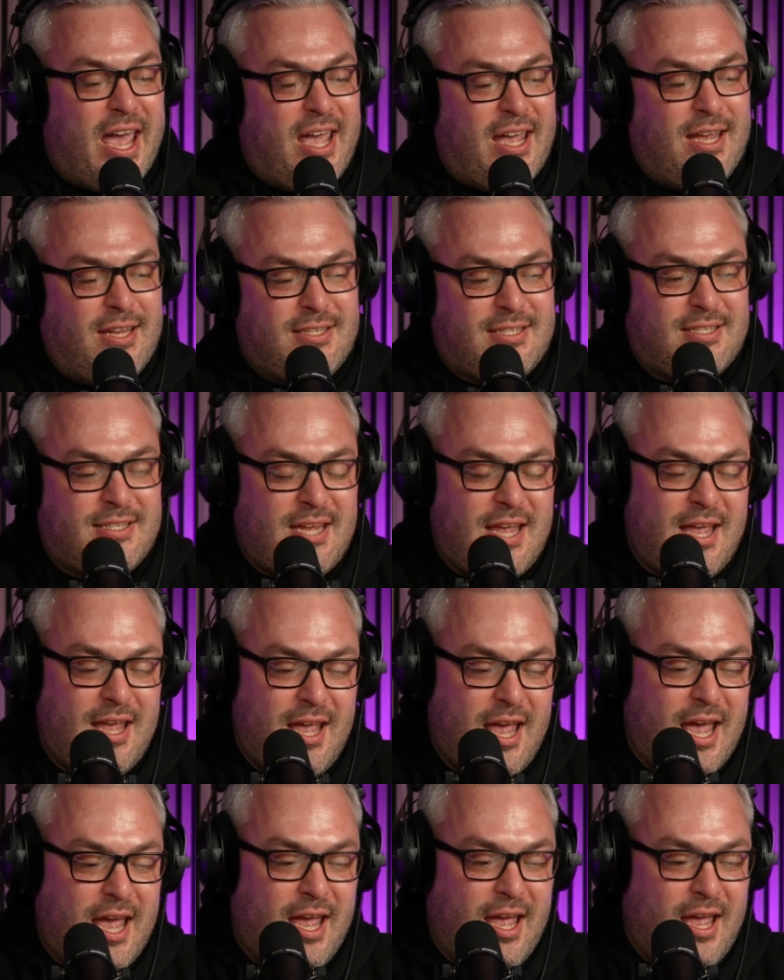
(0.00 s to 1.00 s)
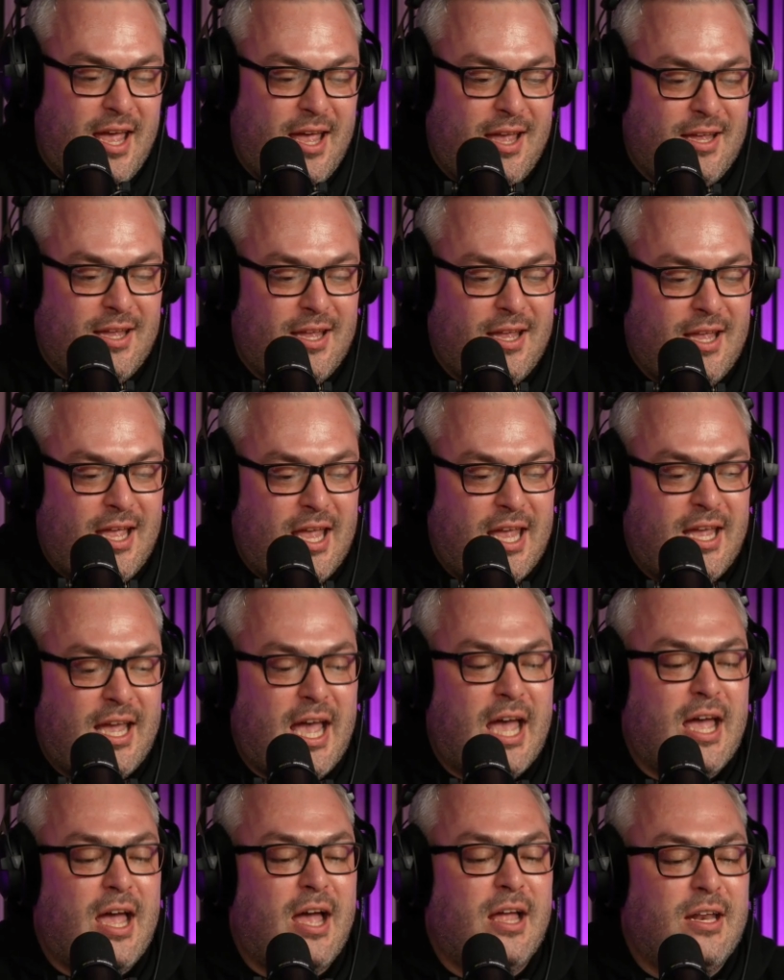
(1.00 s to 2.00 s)
it
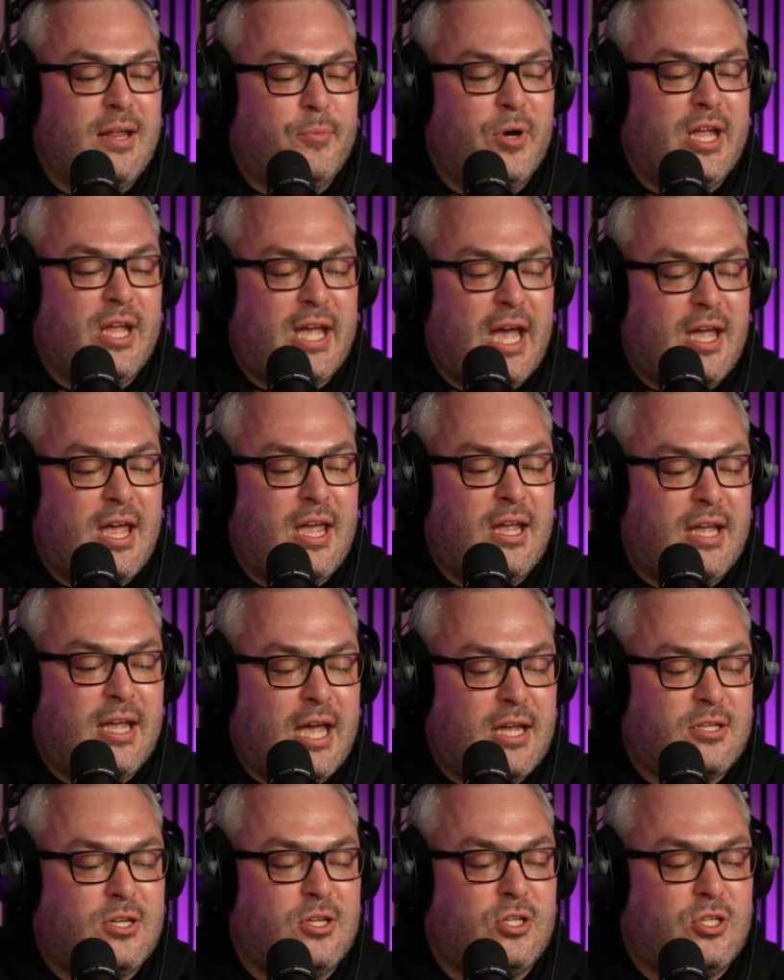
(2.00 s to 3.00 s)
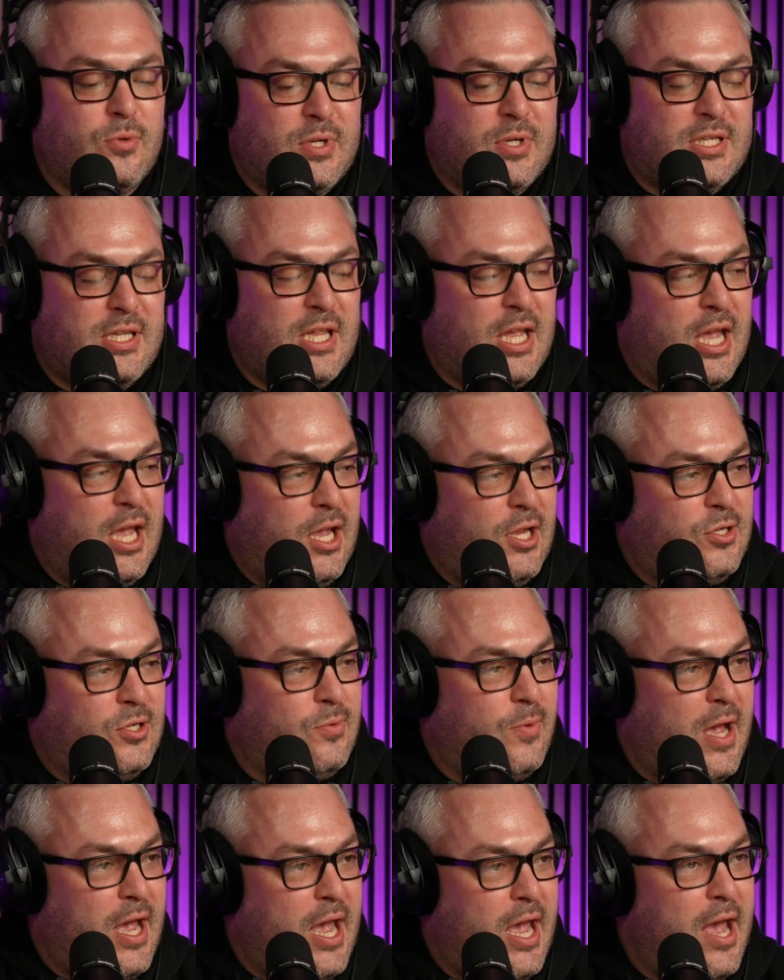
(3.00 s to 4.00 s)
gets you to a
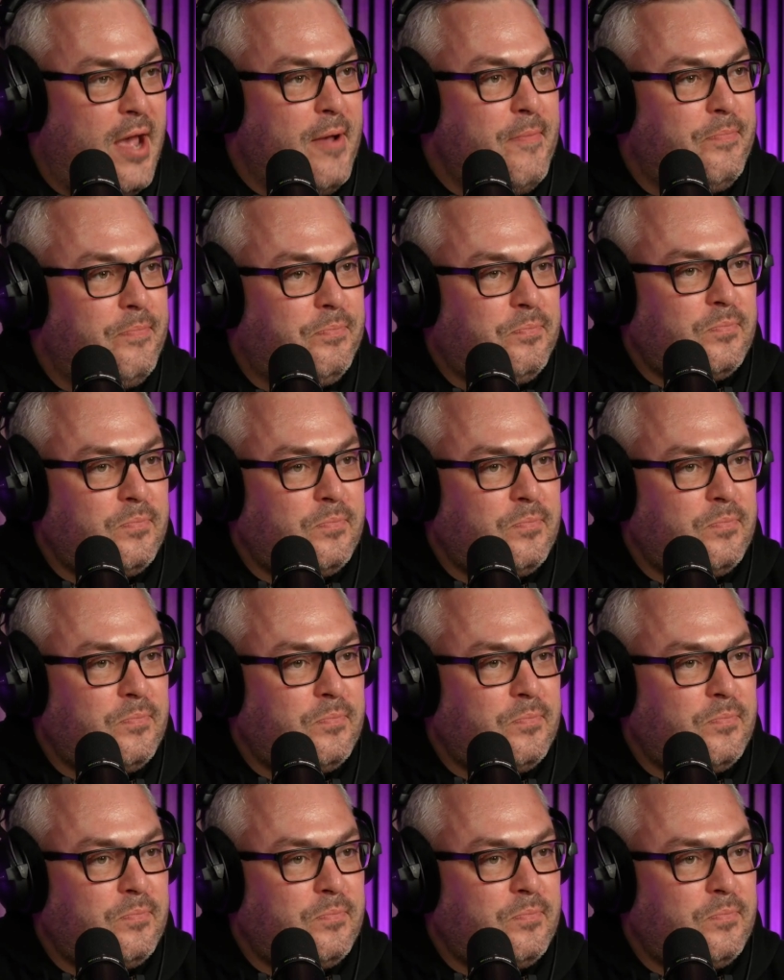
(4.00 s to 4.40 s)
stage where